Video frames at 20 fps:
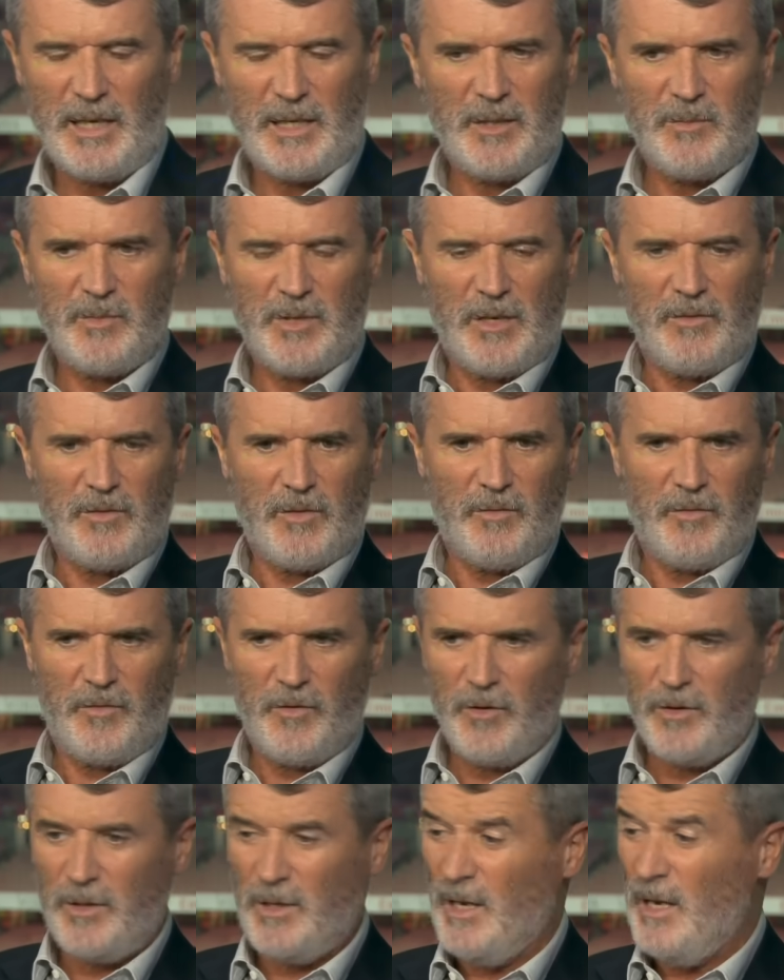get themselves in
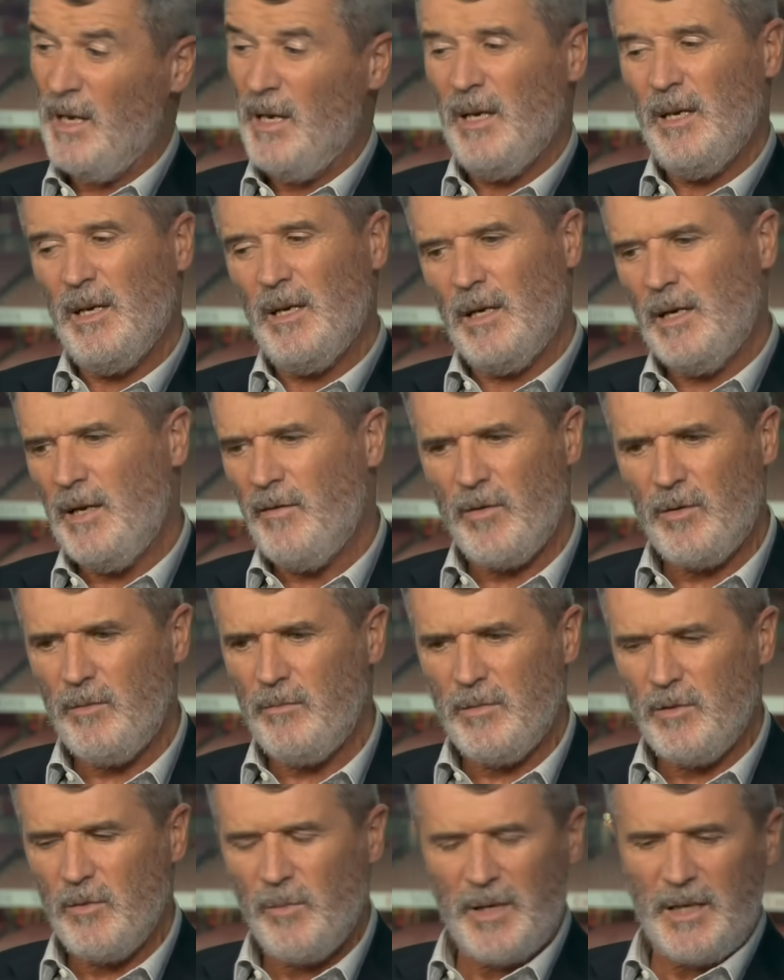front,
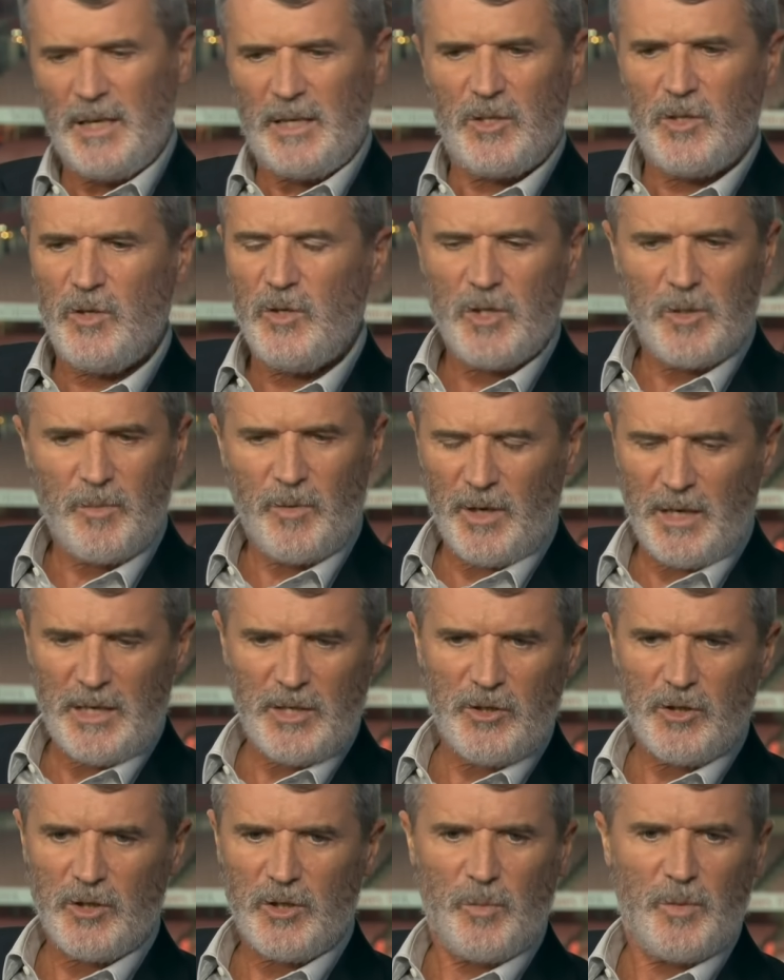don't mind excuses about
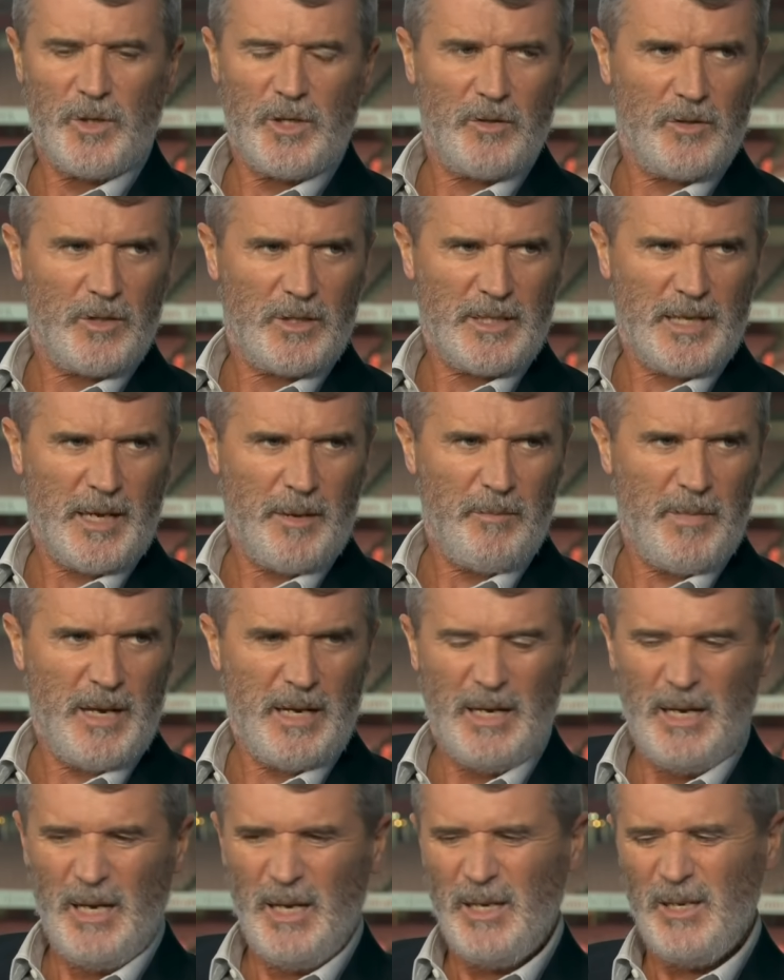injuries or when they're the 10
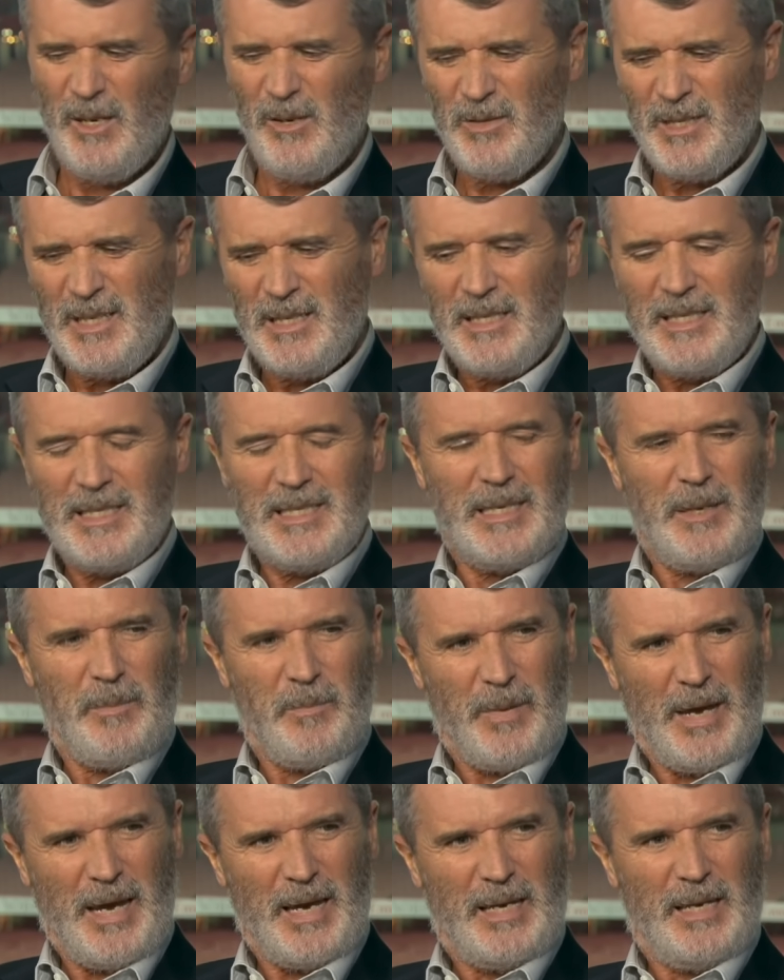men, they all seem to
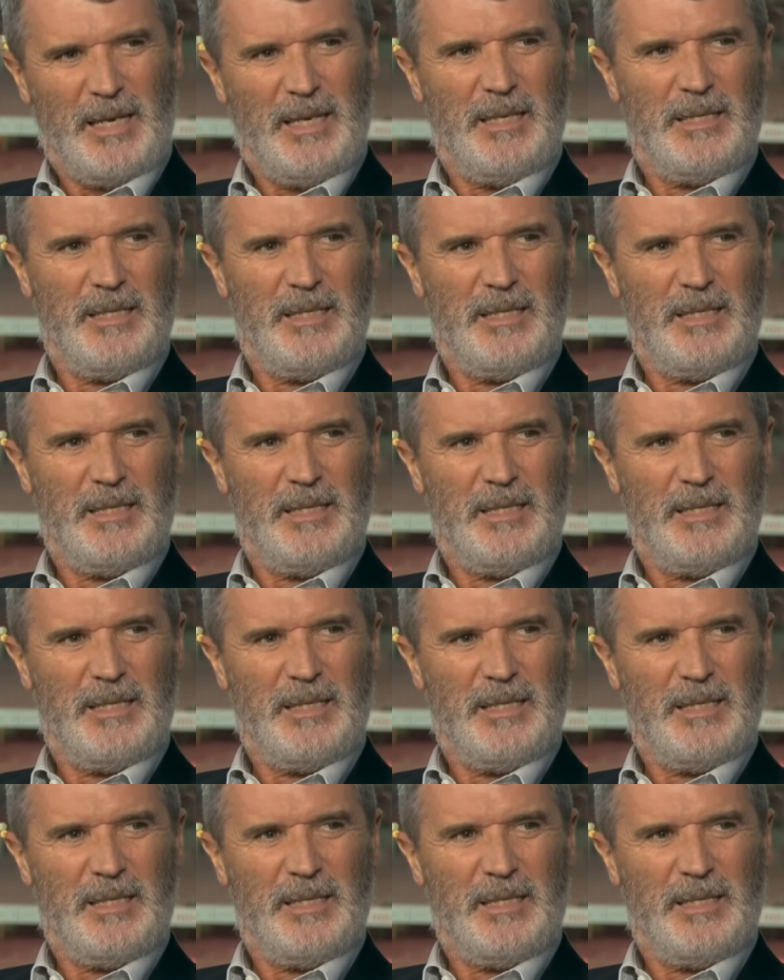sit back in